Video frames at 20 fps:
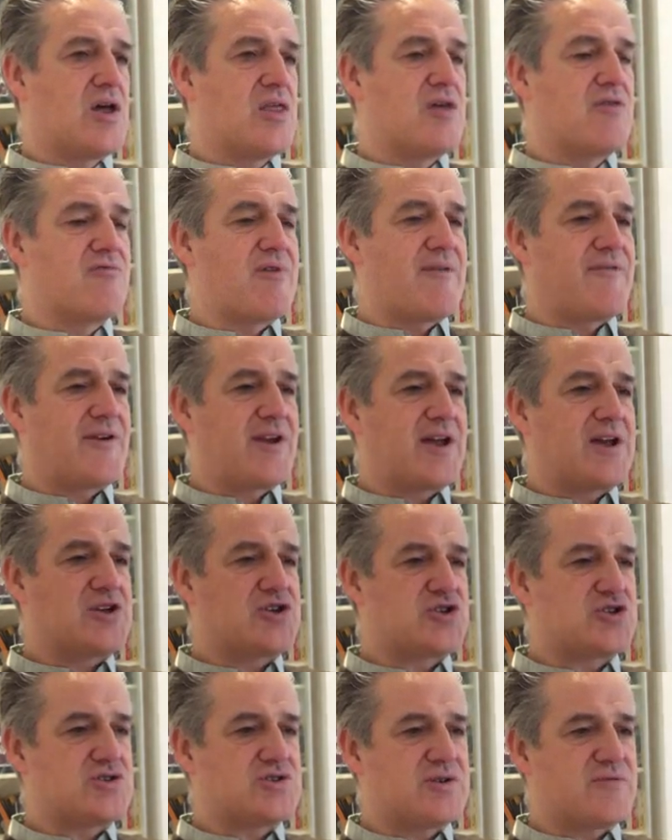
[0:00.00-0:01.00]
the
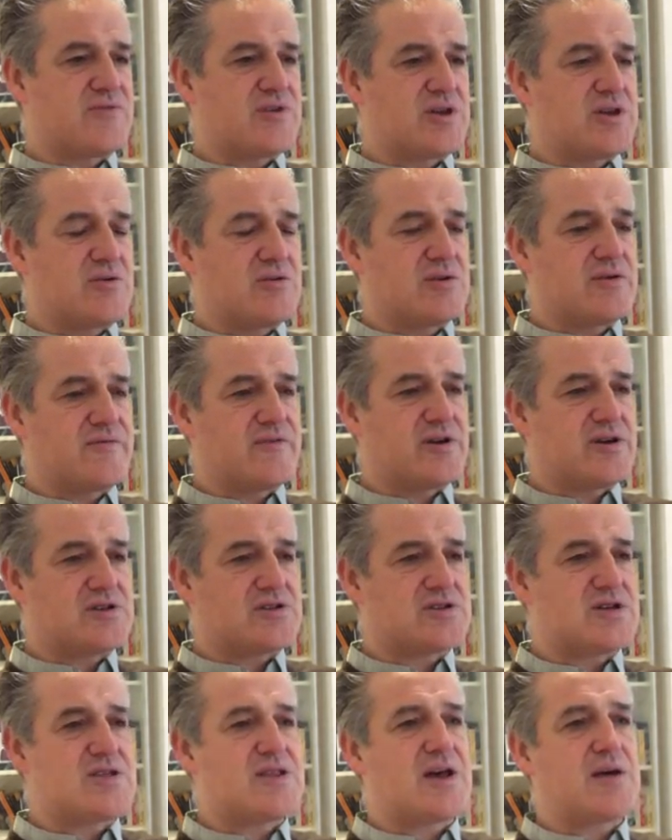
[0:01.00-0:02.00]
revelations of the
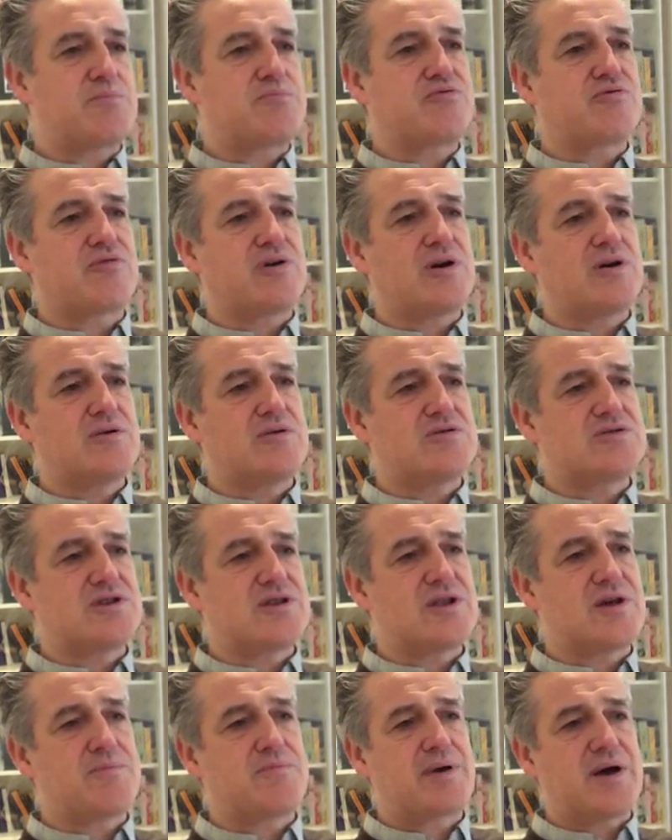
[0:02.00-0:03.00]
universe in their prose,
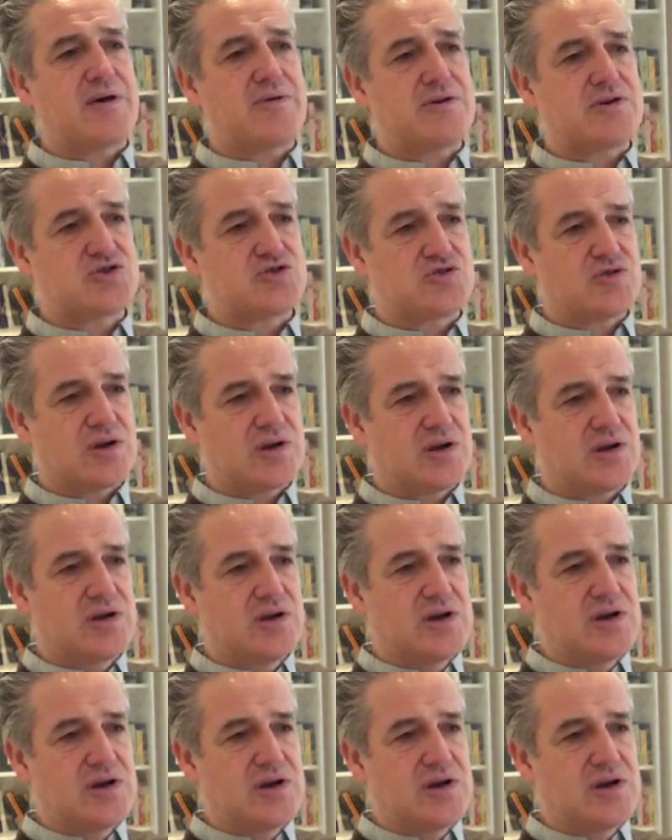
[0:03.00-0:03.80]
in their poetry,